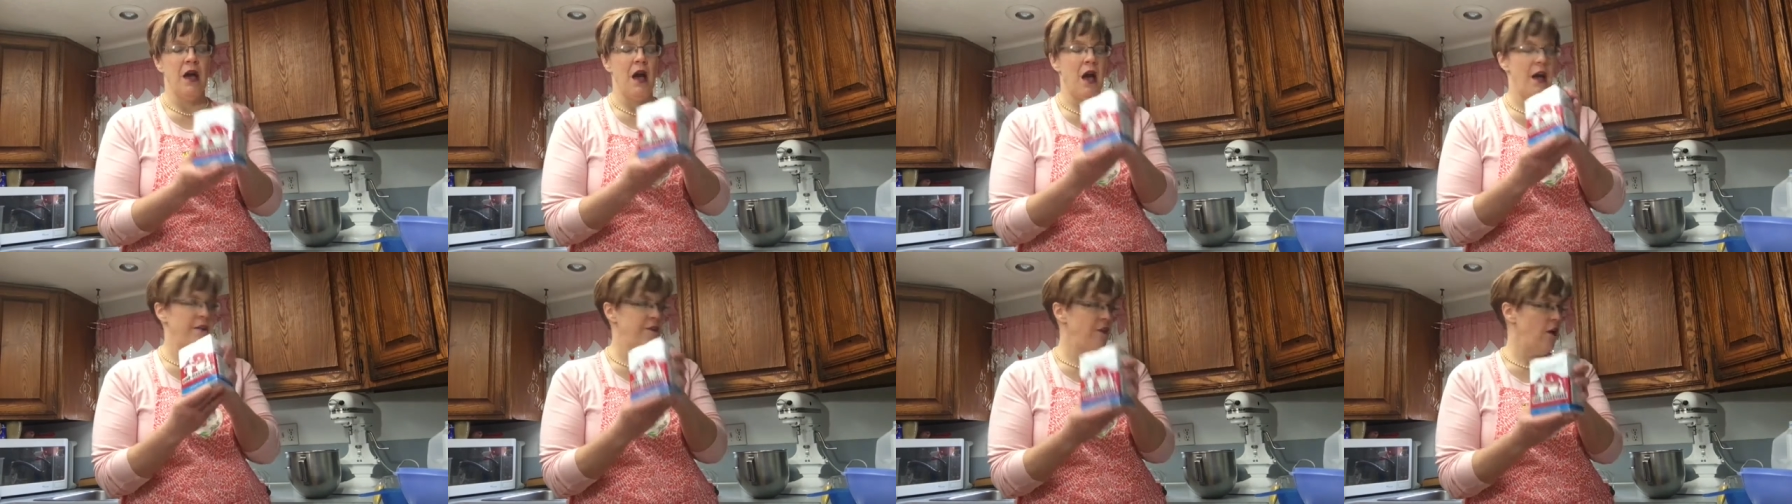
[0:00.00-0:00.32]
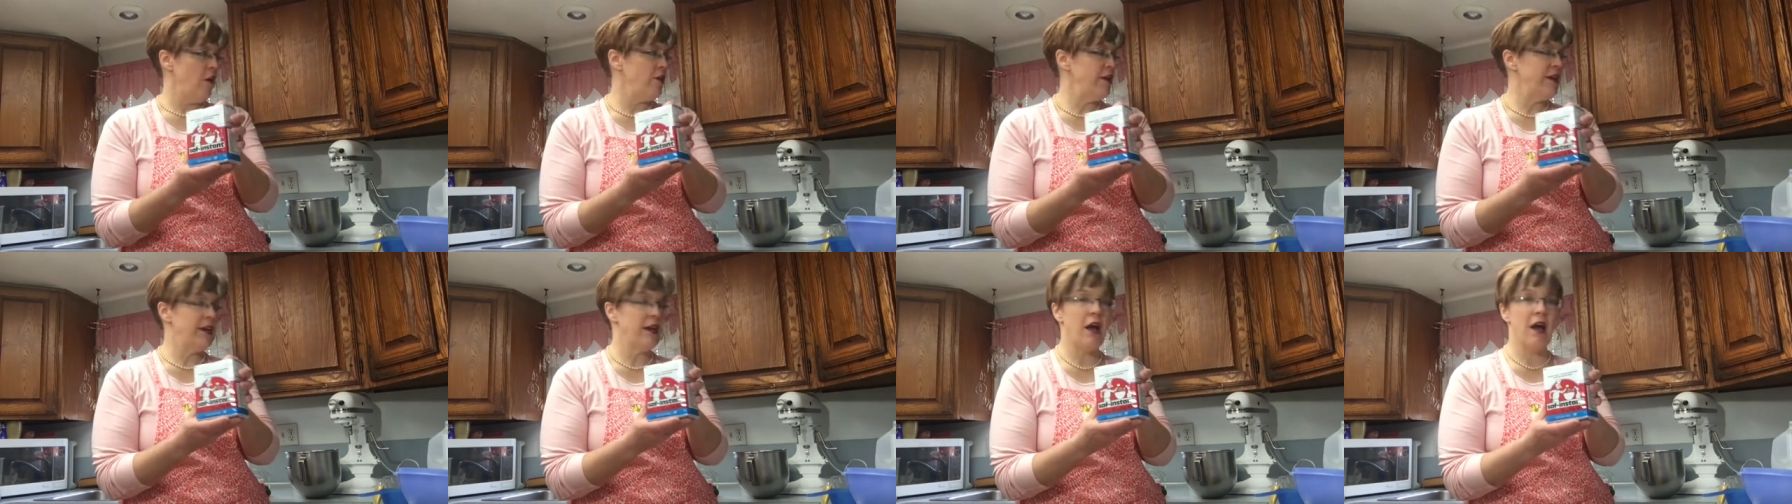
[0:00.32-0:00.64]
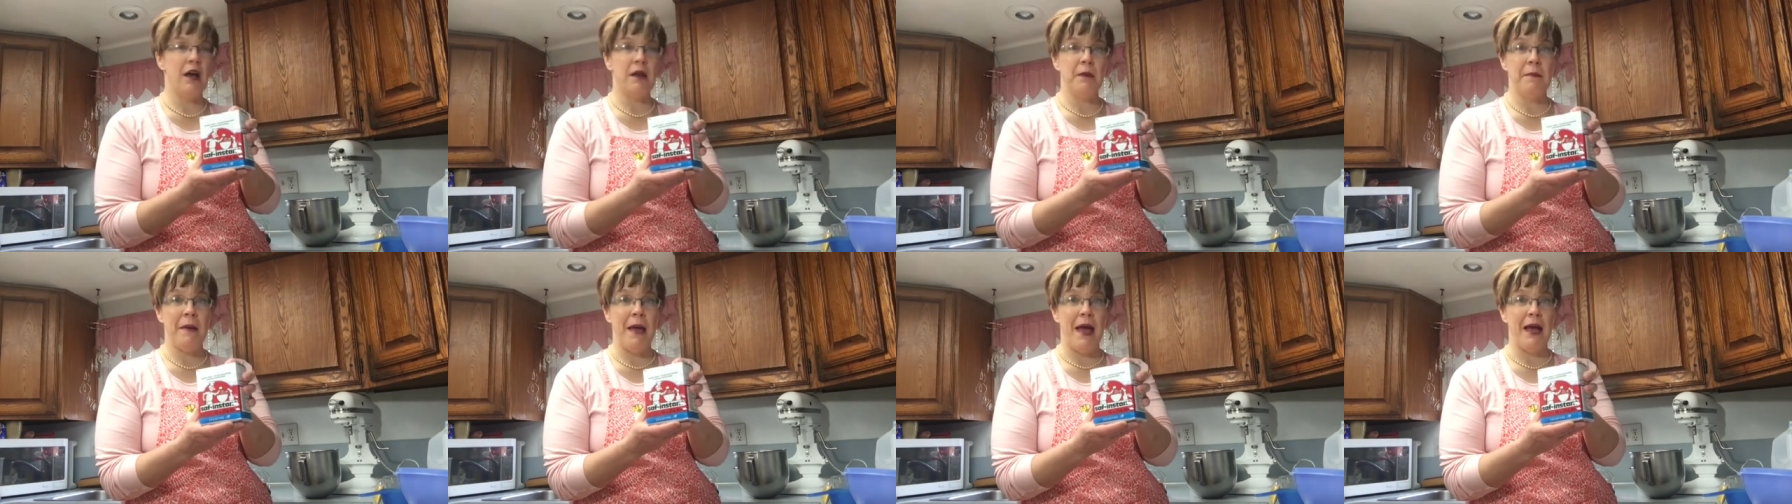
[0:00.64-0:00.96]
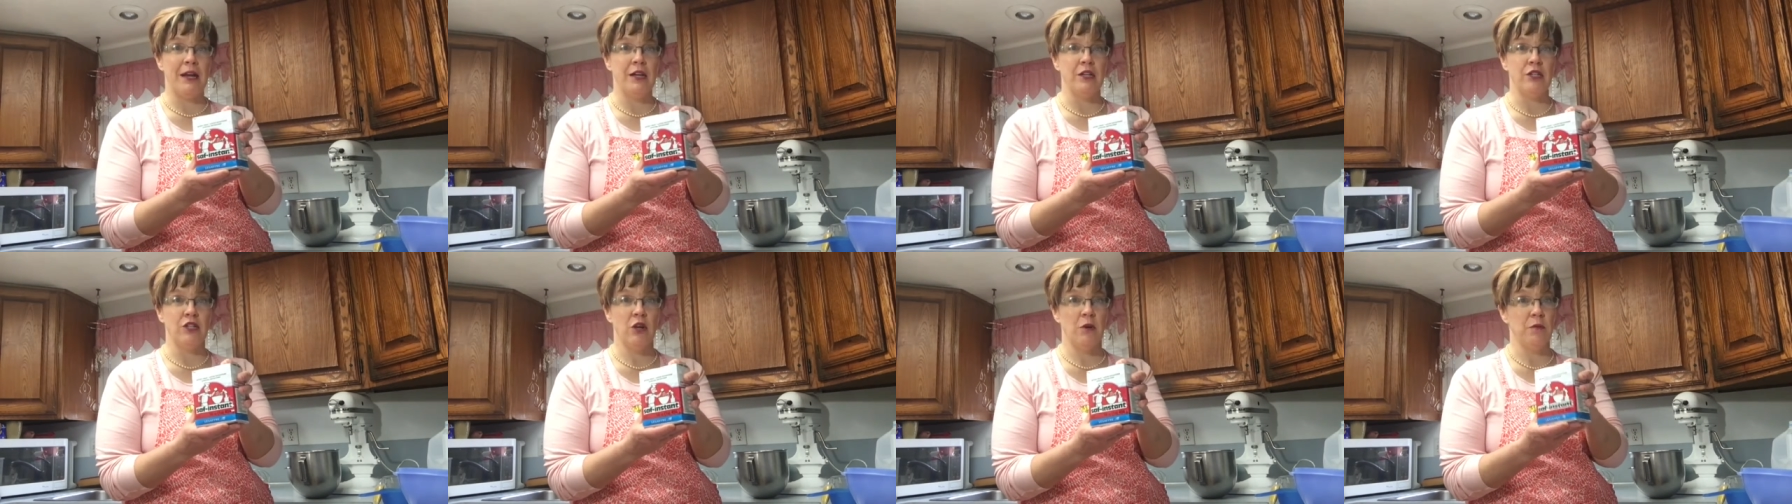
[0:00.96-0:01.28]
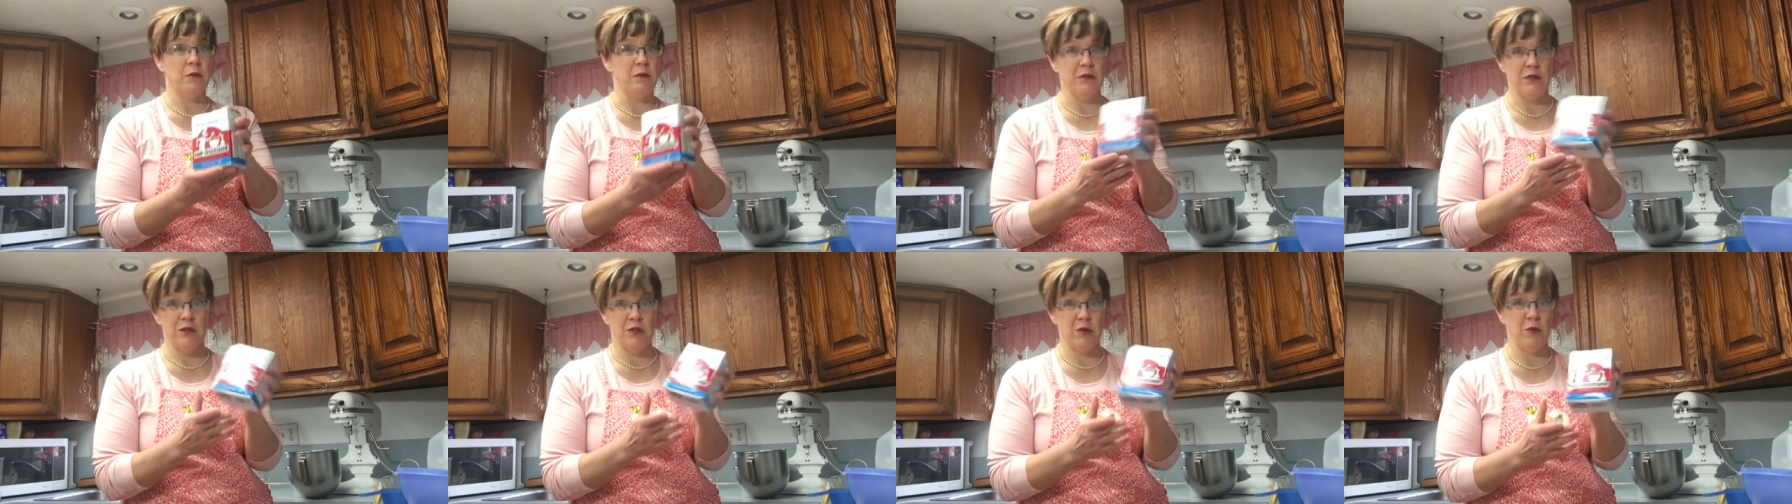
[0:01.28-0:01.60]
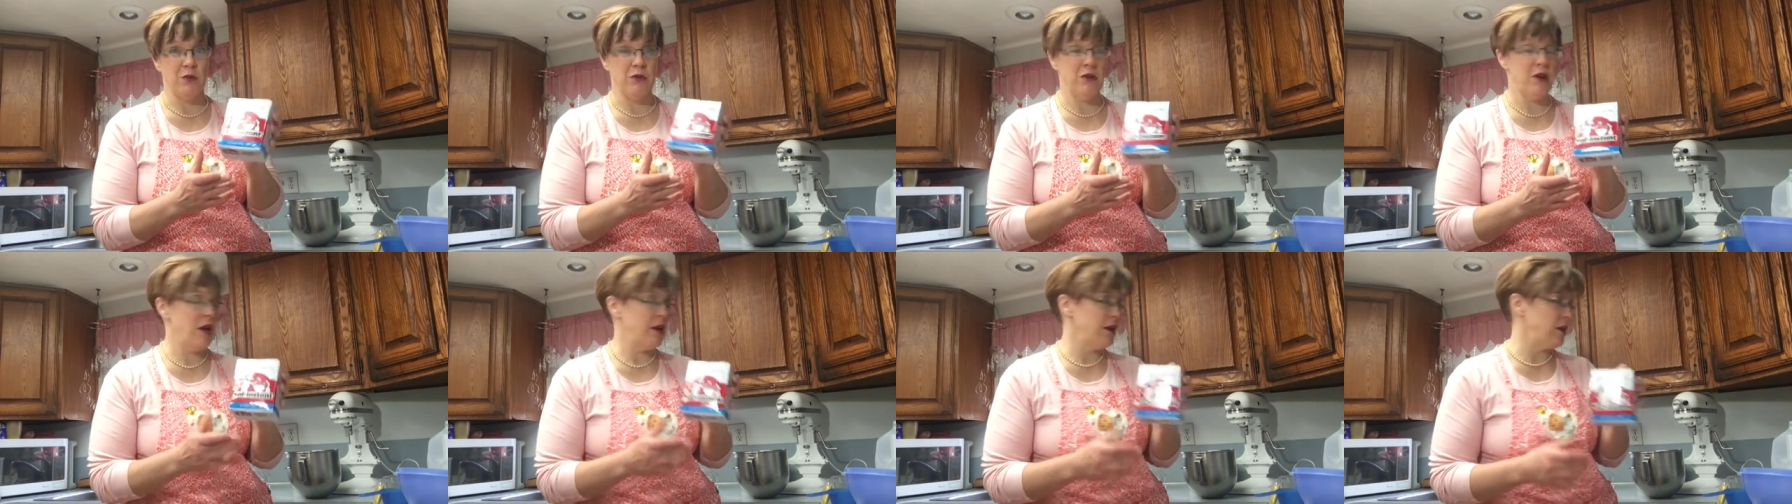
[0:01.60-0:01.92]
I've already got a package open, so
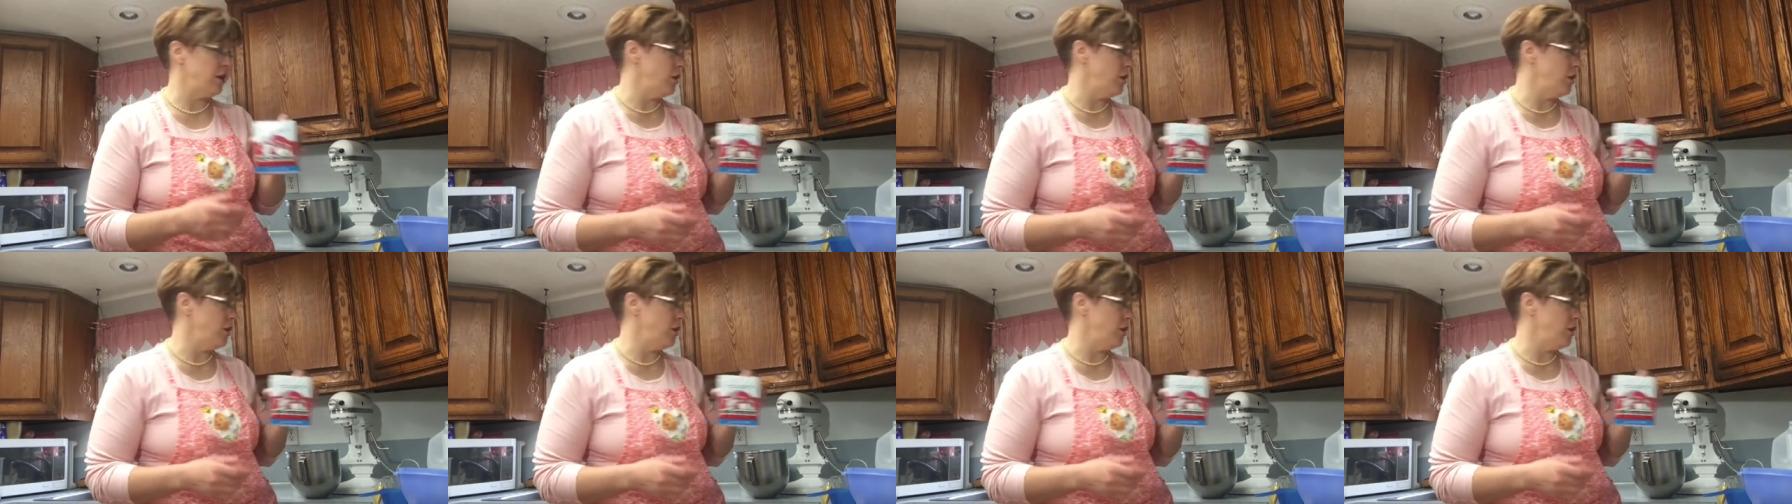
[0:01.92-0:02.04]
we're not